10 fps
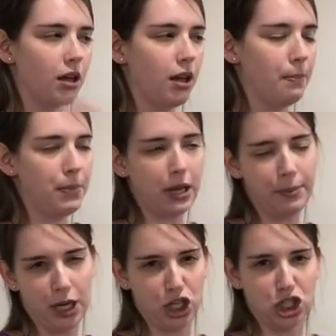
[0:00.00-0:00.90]
big
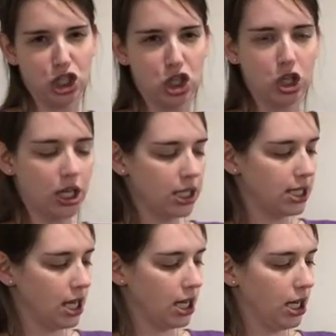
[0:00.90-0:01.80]
picture. He's
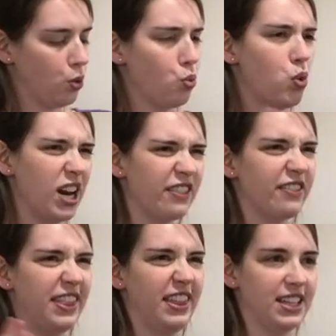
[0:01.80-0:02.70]
thinking, what
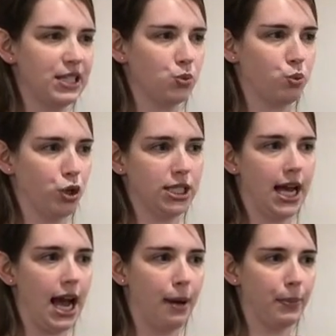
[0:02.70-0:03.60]
if this were to
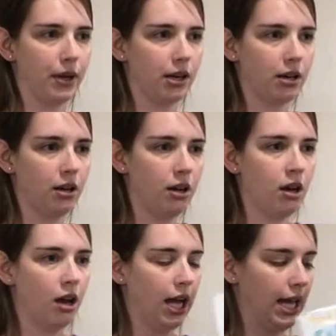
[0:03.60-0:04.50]
happen?
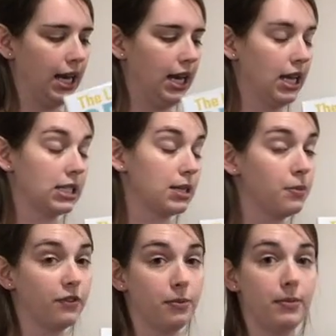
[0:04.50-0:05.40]
And some
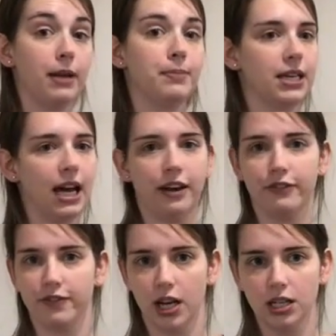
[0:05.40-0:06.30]
of them might be kind of
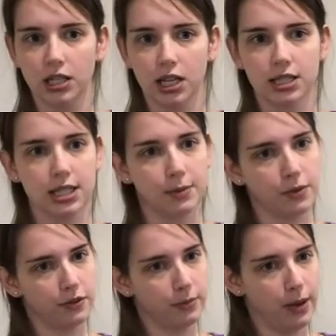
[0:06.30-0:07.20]
fun, and some
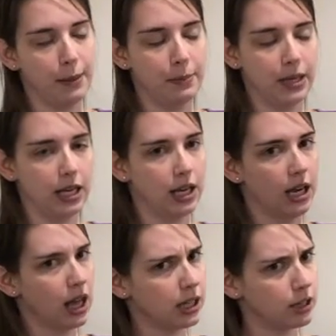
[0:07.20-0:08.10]
of them might be
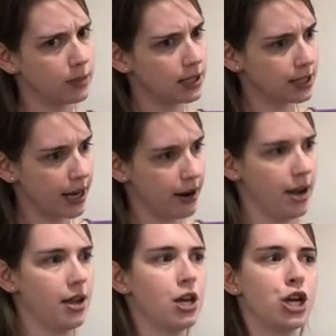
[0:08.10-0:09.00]
a little bit
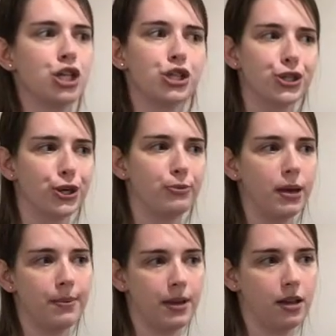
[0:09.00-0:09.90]
scary. So
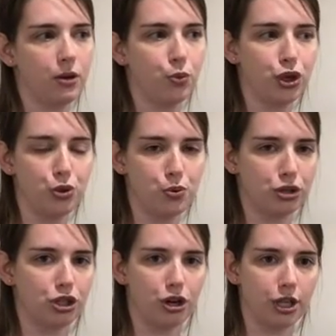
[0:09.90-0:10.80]
maybe when you were
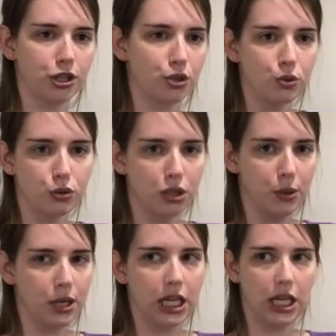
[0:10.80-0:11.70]
starting school, you
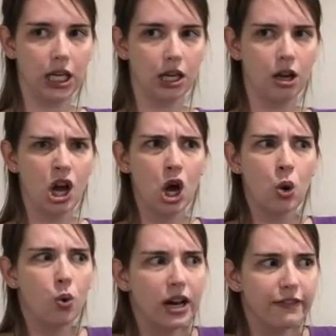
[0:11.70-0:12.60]
were thinking,
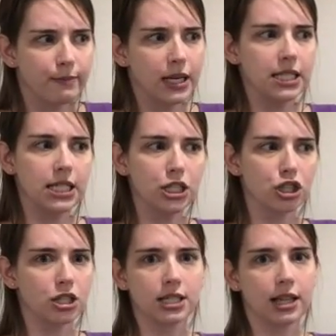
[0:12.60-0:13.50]
what if my
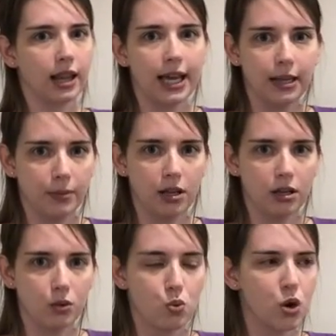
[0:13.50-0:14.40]
teacher doesn't like me?
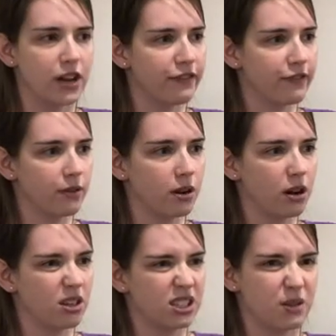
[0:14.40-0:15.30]
What if
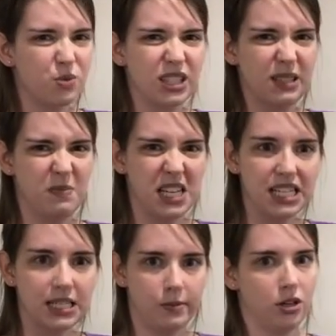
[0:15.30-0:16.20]
someone's mean
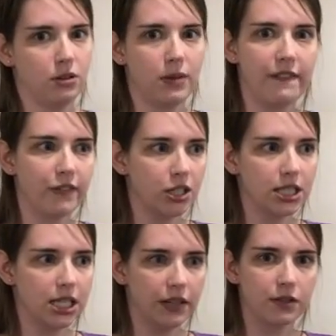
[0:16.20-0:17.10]
to me on my first
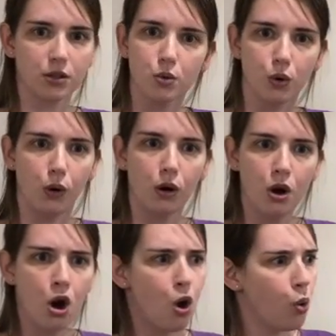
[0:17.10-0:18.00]
day of school?
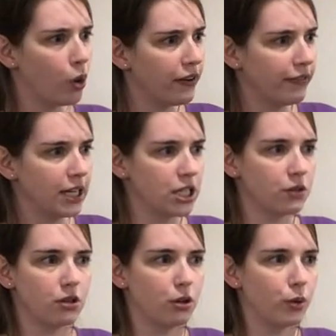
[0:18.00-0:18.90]
What if I
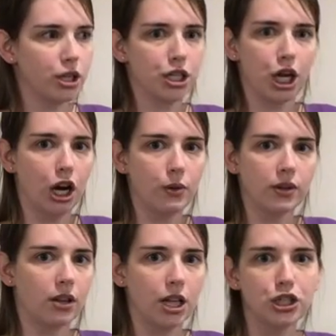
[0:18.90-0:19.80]
don't know where to go in
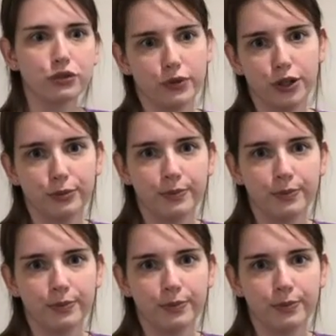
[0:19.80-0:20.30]
the lunchroom?